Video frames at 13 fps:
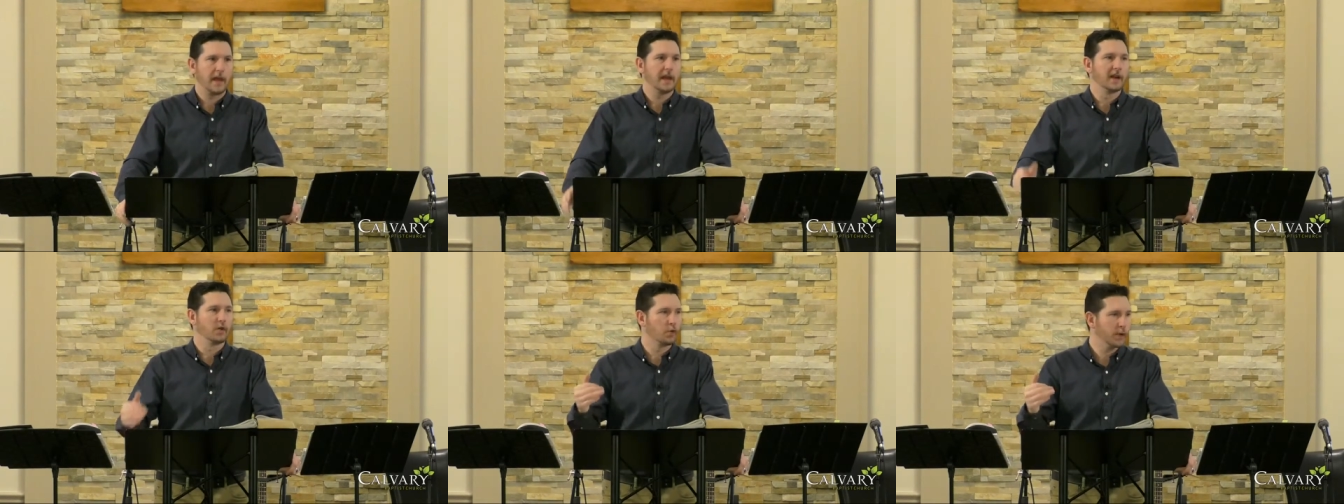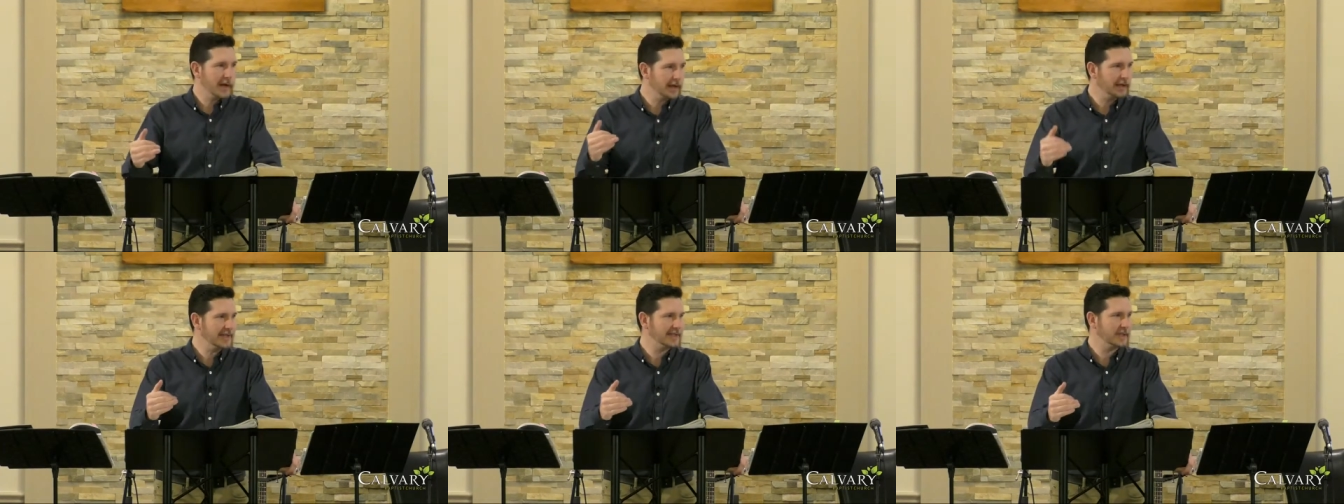and a
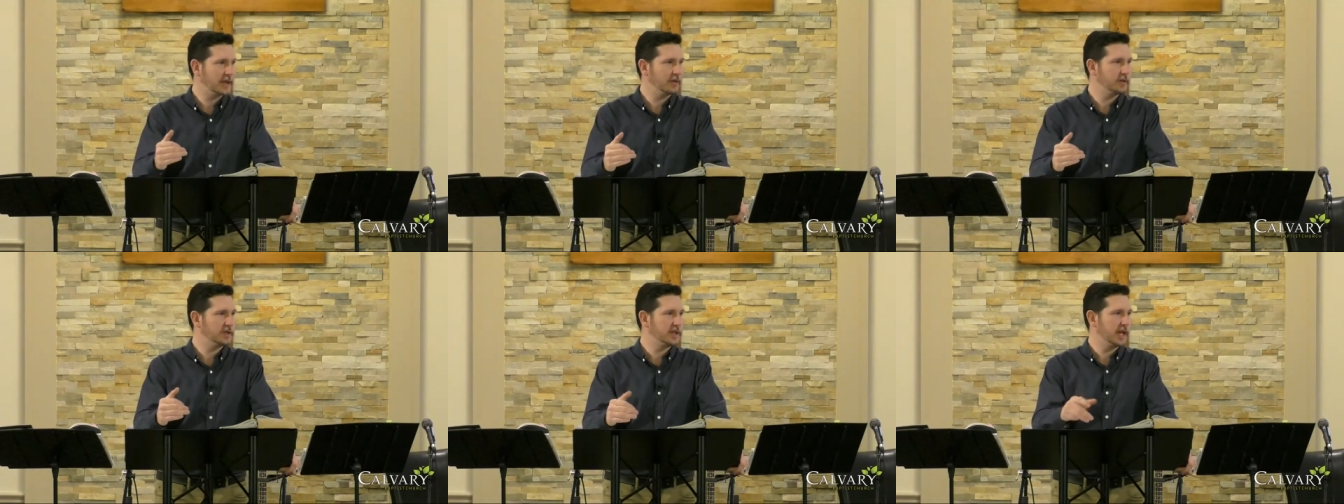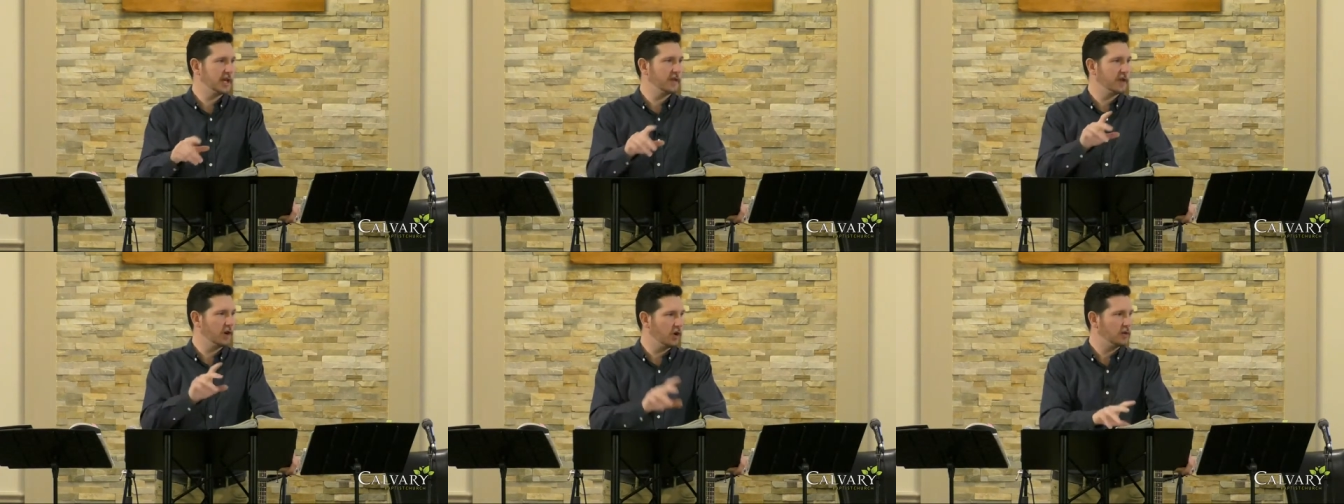realistic understanding
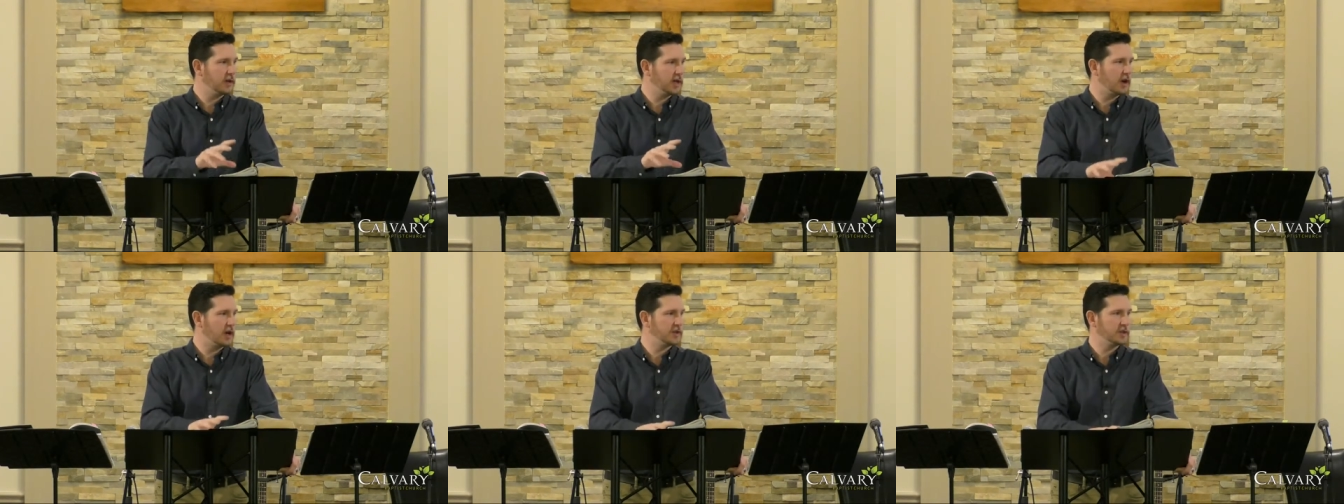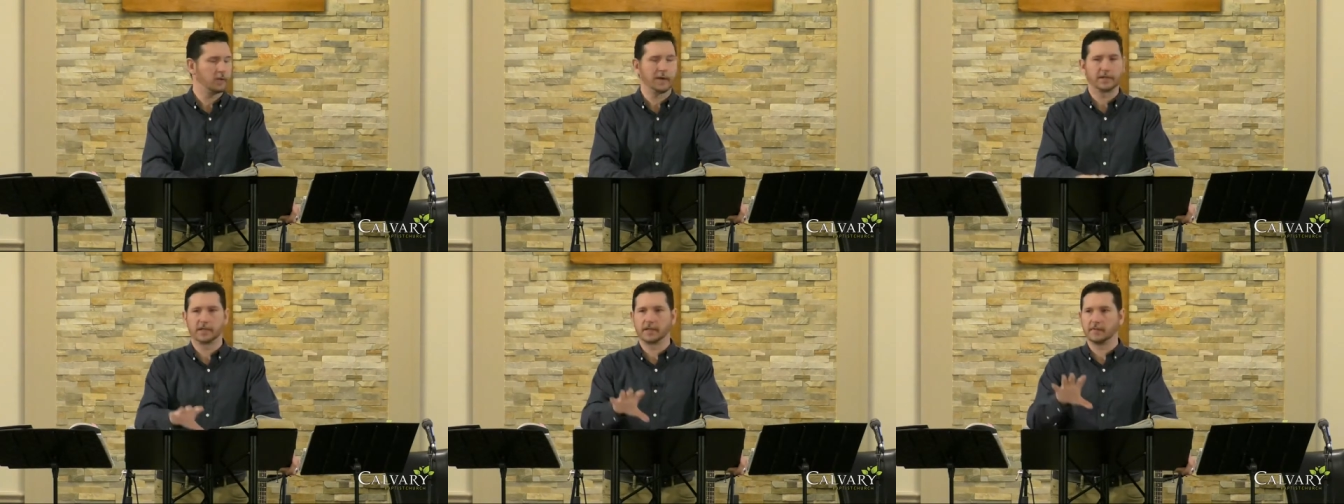of the earthly
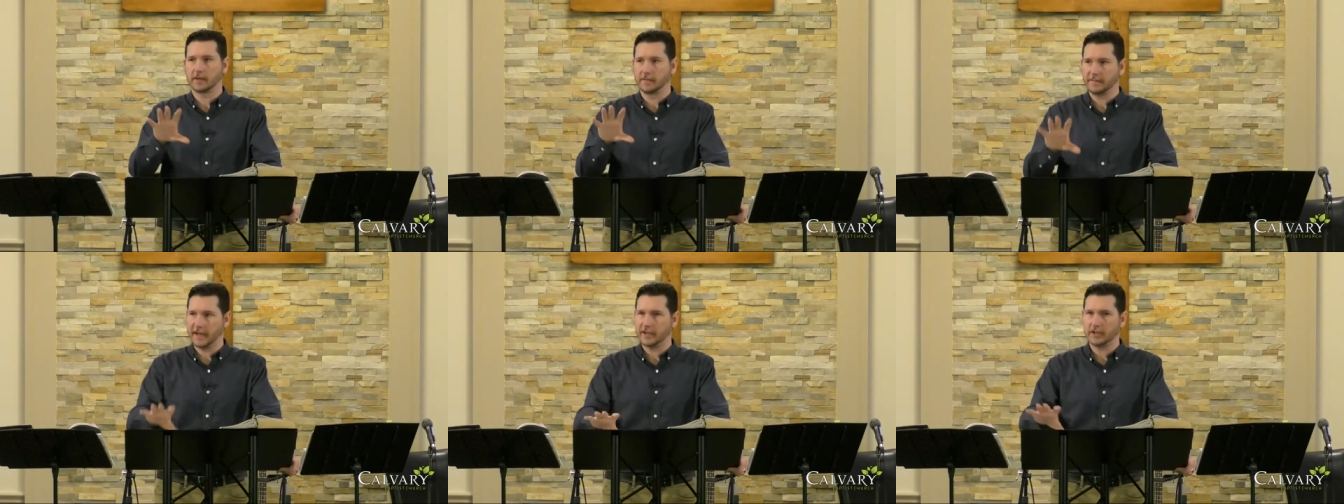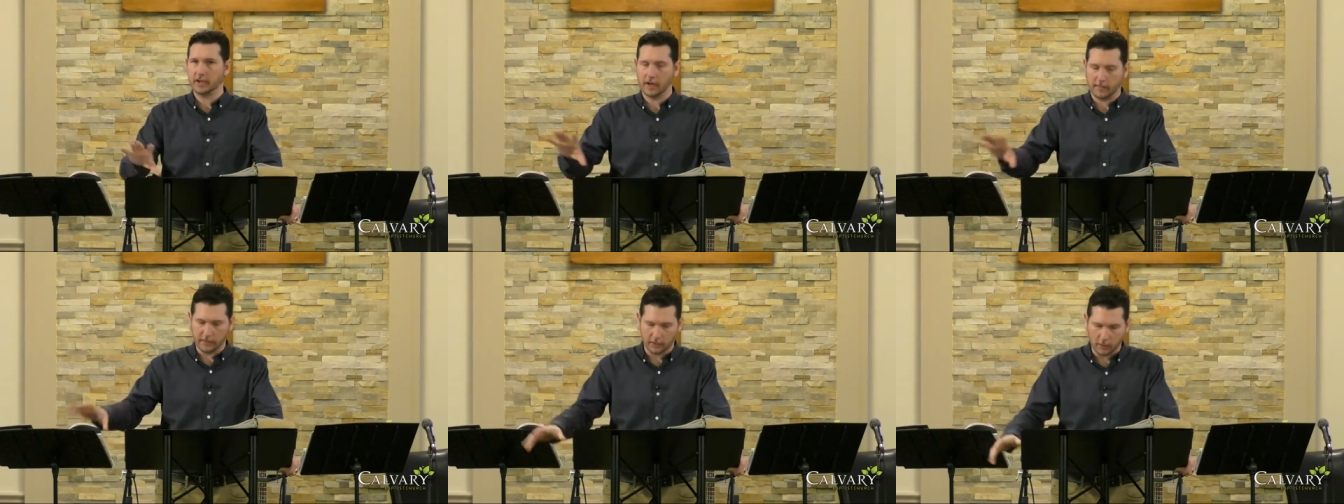consequences of confession
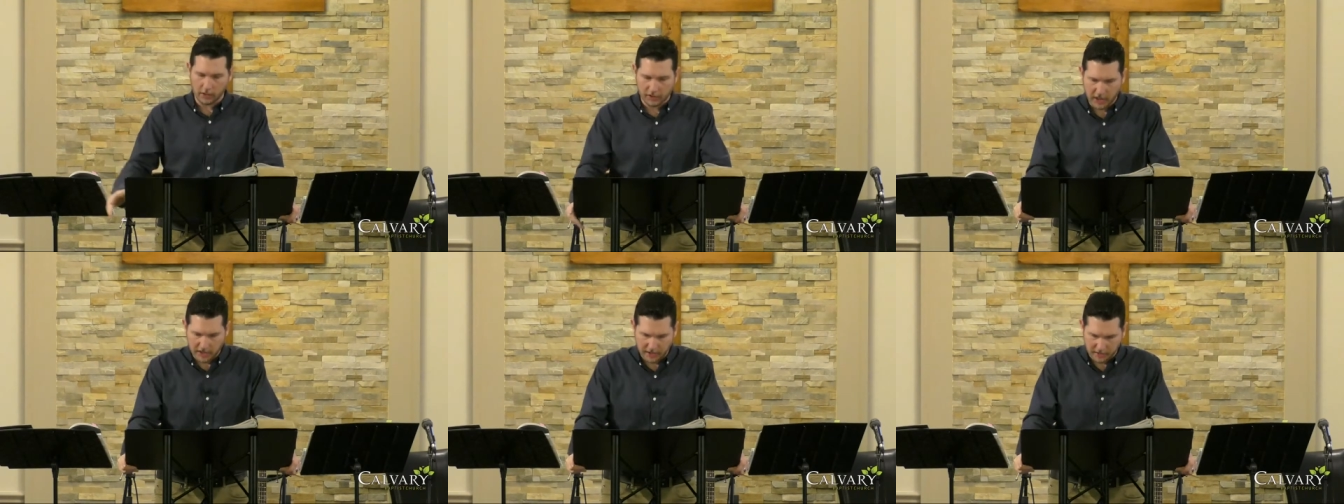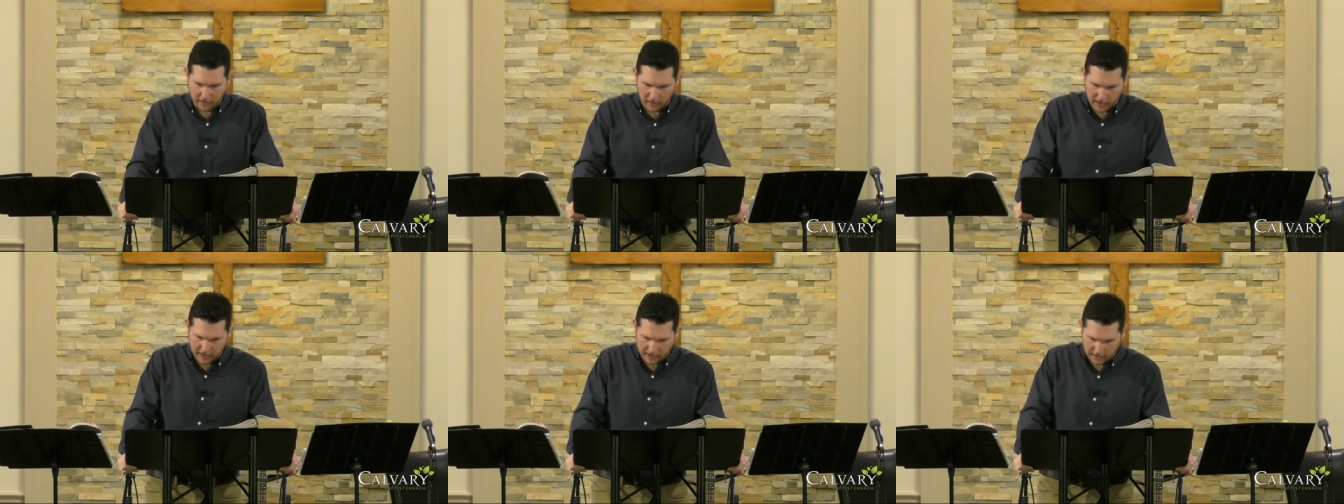of the Lord Jesus
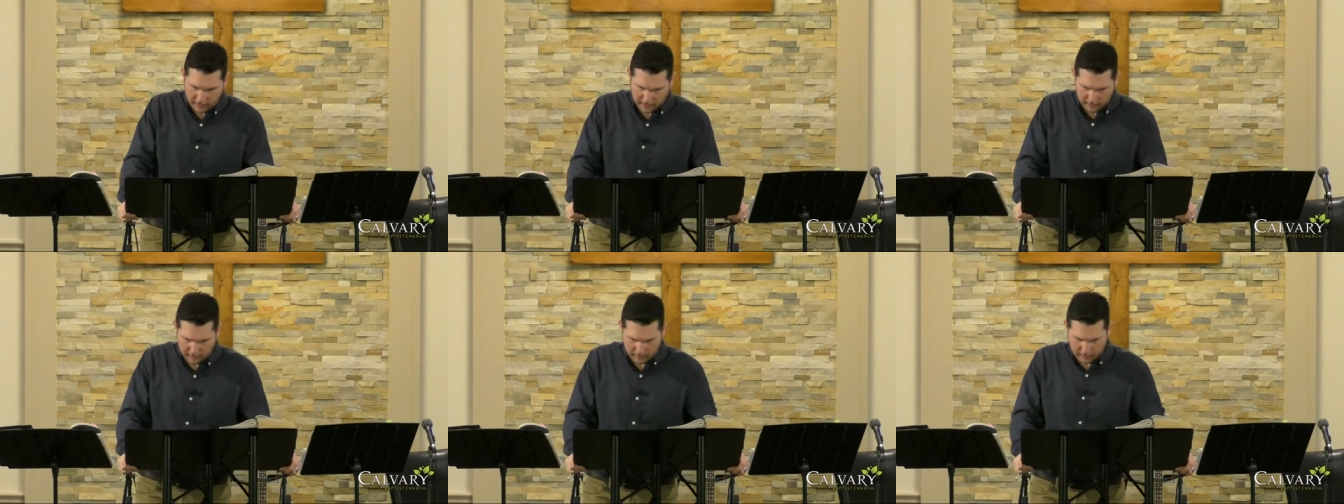Christ,